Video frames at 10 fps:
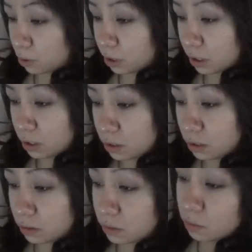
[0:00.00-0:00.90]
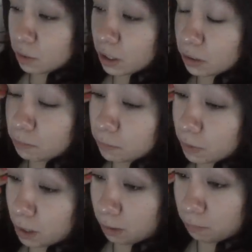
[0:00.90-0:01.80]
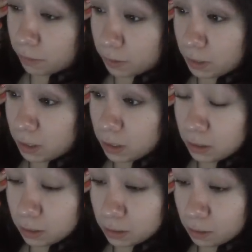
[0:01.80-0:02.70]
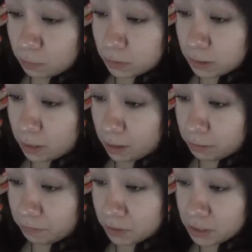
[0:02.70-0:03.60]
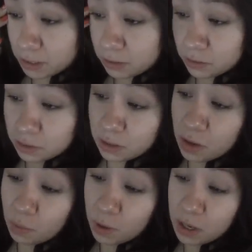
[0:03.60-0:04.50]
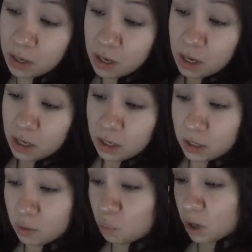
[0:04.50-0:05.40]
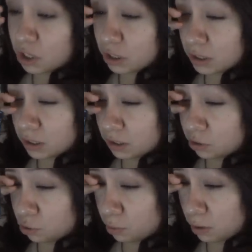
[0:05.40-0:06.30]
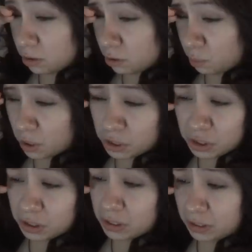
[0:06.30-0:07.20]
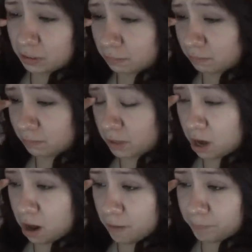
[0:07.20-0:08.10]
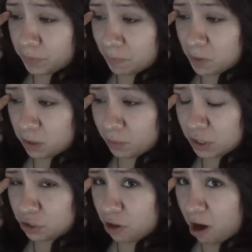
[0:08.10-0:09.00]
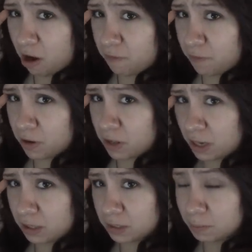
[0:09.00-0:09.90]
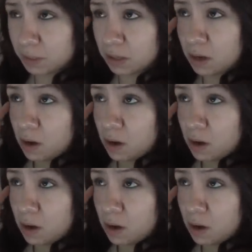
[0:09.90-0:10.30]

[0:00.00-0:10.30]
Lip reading: Oregon, and so I'm thinking that that will sell out. If it does, there's another one in Washington, in George, Washington. I'm not quite sure how far that is, but